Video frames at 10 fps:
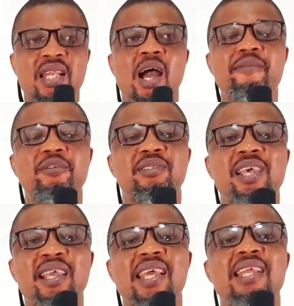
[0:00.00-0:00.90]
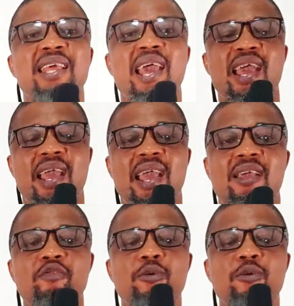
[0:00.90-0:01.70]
Now, if you take in air,